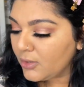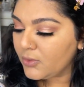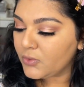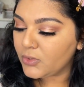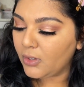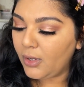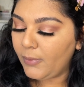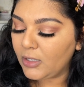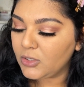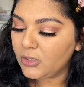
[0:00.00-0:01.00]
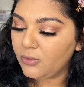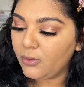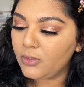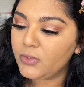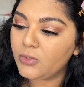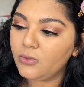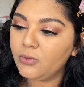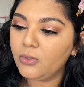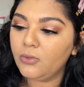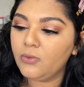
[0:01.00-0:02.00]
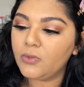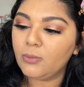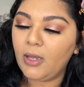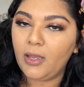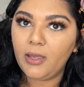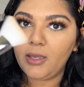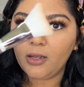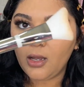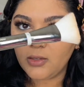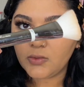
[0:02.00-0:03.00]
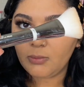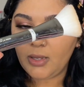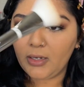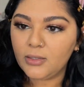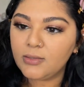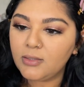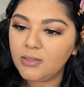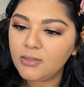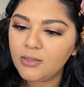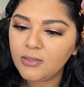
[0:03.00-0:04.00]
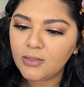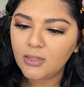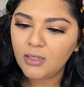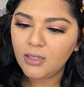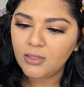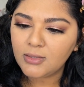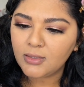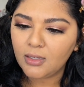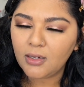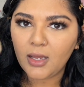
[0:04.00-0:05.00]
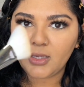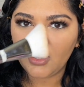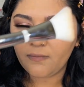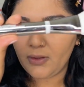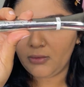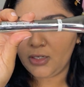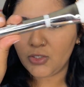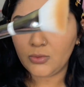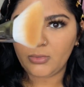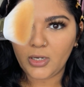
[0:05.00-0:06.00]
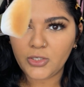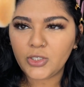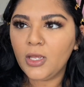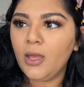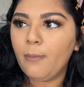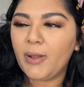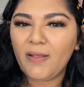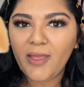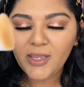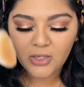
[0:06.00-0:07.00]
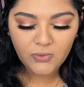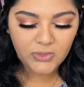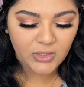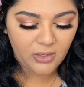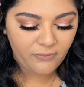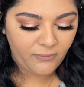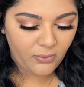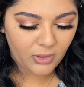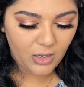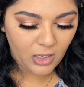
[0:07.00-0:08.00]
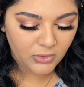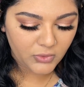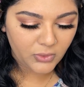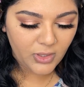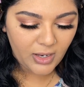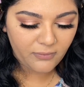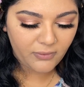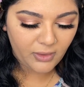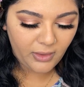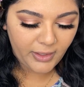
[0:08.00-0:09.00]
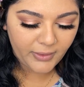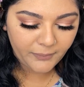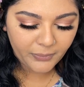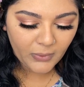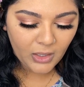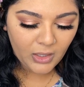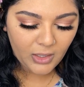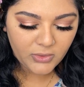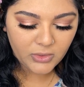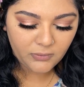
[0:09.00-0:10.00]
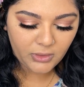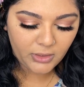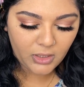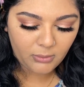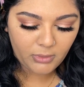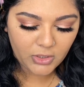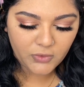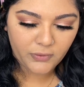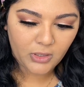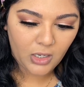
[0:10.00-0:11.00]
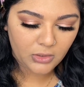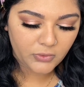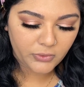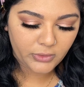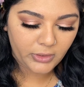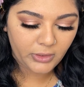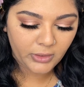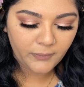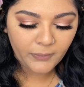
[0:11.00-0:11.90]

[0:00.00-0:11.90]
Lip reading: So I'm actually going to use my It Cosmetics. This is the Skin Hugging Foundation brush, but I like using it for contour. I feel like it's a really good brush for contouring,